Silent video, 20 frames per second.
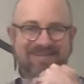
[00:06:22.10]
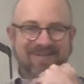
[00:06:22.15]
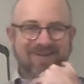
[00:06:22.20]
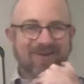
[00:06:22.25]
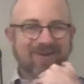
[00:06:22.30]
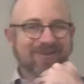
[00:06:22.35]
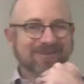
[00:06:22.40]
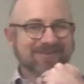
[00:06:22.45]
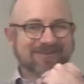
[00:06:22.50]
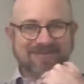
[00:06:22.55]

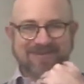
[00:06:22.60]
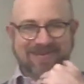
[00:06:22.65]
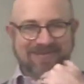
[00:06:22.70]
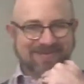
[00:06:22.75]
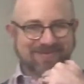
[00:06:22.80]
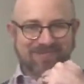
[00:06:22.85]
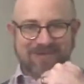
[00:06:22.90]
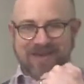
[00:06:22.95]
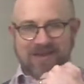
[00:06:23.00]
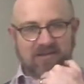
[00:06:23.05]
Also
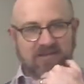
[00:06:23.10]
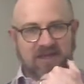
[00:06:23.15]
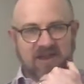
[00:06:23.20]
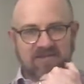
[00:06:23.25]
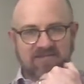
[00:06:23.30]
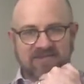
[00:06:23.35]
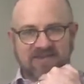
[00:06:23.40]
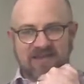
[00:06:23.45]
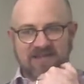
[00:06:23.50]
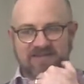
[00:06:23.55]
doesn't make a lot of
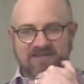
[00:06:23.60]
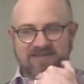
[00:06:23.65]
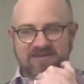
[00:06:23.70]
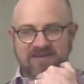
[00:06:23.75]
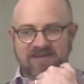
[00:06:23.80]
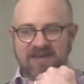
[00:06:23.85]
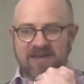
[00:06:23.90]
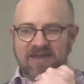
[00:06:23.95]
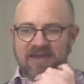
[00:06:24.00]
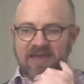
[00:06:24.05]
sense.
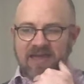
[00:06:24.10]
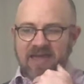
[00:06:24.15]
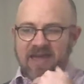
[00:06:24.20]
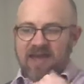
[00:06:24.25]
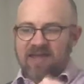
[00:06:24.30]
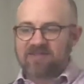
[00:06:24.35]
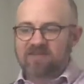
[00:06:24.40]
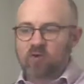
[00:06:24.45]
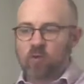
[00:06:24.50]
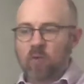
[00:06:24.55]

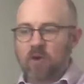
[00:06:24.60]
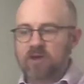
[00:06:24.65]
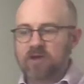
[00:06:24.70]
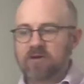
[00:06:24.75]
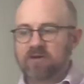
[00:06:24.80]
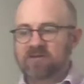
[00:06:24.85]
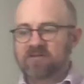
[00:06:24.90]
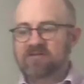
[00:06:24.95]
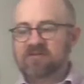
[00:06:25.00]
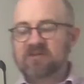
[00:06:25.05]
And so what
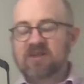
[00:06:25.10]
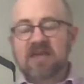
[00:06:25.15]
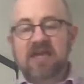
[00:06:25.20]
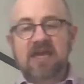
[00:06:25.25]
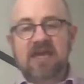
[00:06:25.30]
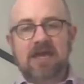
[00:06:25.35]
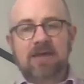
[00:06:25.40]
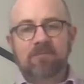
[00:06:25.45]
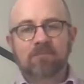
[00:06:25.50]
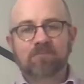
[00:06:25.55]
you'll
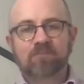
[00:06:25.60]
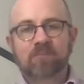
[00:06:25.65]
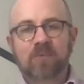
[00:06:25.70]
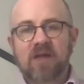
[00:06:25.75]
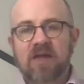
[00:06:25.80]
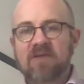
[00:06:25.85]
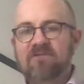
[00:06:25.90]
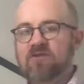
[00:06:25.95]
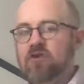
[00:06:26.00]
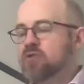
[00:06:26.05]
see,
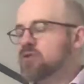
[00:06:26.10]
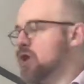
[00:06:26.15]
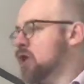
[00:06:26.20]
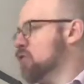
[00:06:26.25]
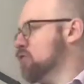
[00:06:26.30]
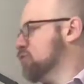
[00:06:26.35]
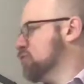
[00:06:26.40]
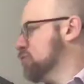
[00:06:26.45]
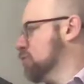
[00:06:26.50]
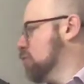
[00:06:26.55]
if you go
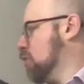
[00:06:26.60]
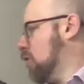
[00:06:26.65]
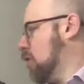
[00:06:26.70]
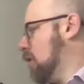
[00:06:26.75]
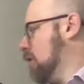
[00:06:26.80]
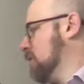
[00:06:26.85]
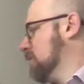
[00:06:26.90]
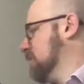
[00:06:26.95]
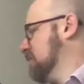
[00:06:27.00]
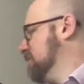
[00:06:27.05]
through
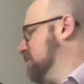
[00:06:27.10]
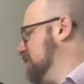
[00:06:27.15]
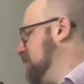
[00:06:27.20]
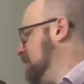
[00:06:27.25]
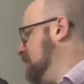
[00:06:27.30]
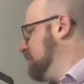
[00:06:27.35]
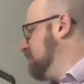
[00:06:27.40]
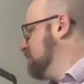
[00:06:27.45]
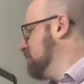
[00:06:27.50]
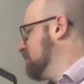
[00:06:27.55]
all of
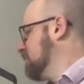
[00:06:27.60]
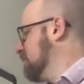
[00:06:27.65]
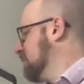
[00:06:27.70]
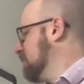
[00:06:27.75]
these,